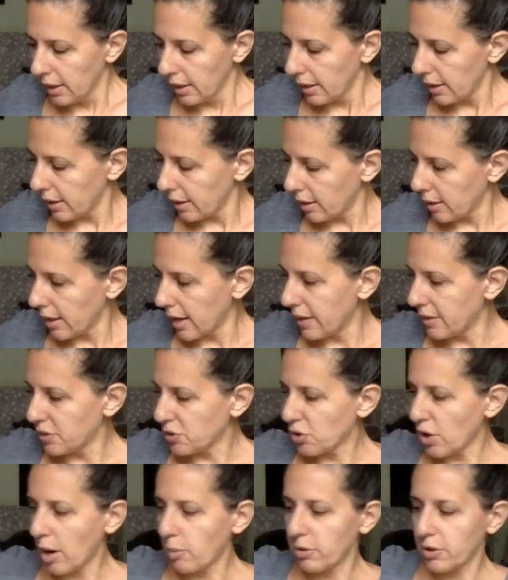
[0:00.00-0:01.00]
Uh, and the
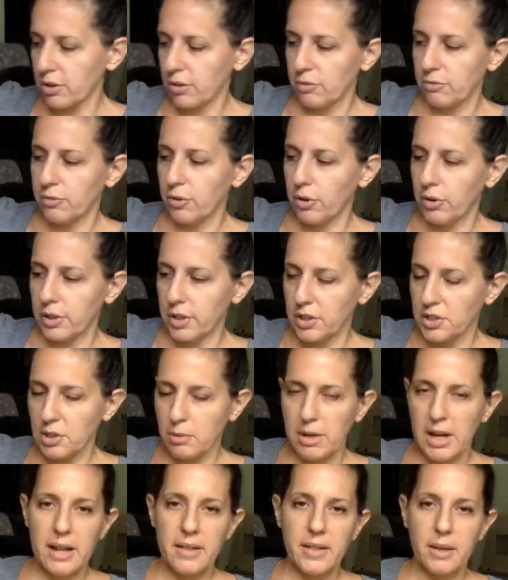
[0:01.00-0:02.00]
tropical foliage. I mean,
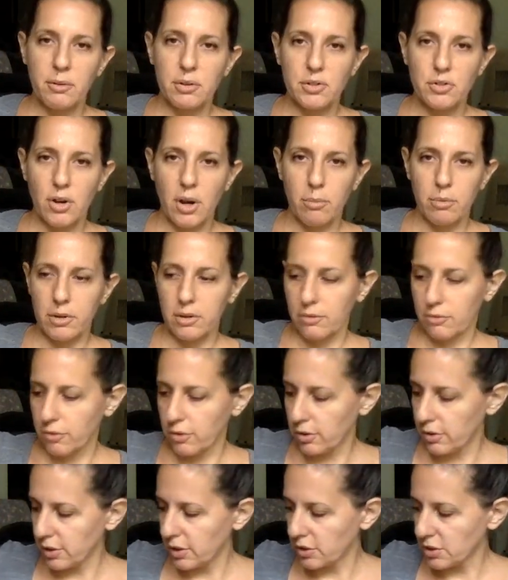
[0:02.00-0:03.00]
anything with tropical
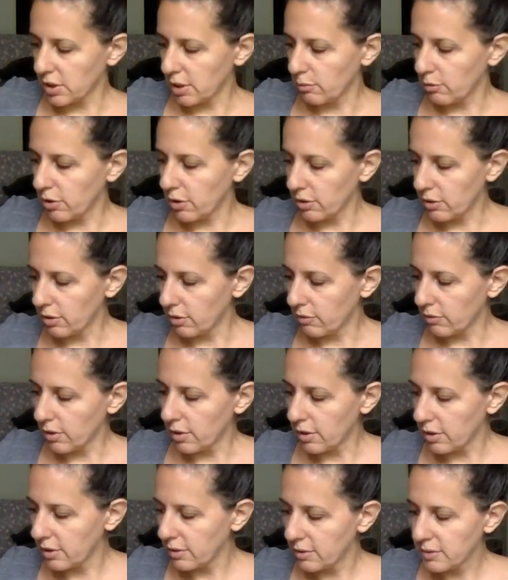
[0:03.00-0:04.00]
foliage, I'm all
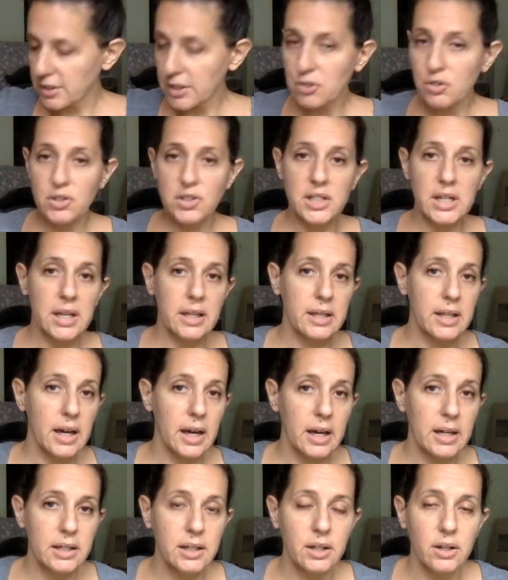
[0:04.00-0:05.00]
over. It's interesting
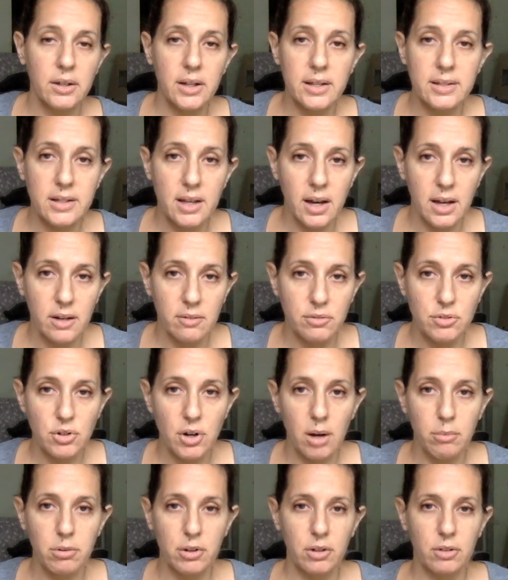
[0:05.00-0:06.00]
that, you know, that's kind of
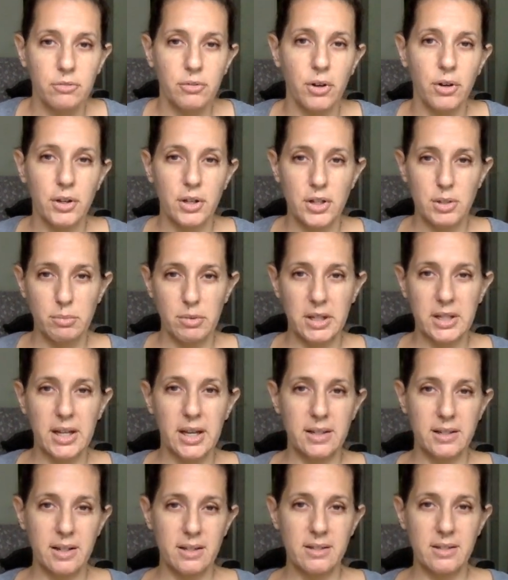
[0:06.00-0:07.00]
tropical foliage, but
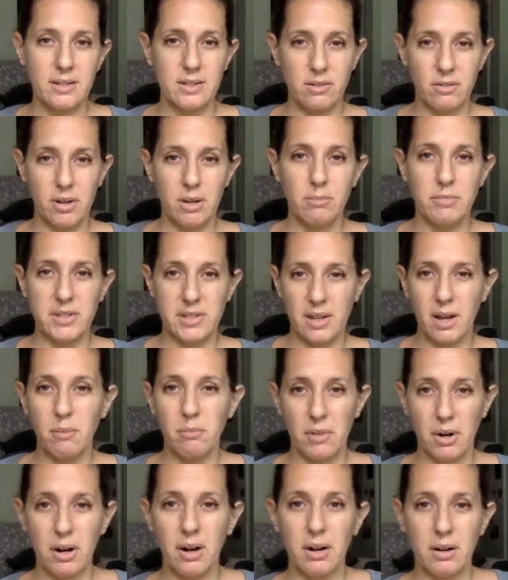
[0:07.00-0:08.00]
yet doesn't scream
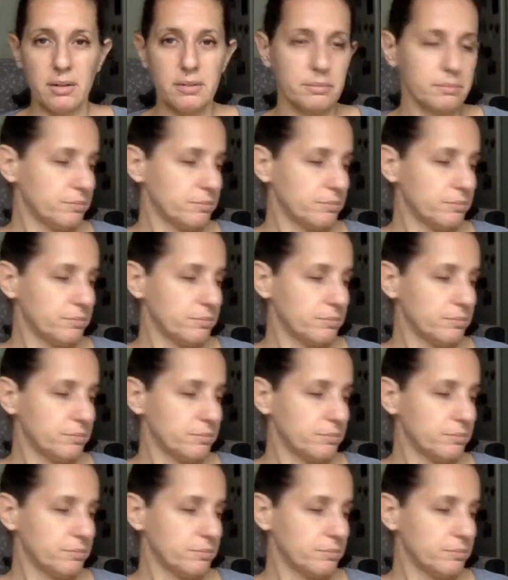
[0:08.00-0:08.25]
summer.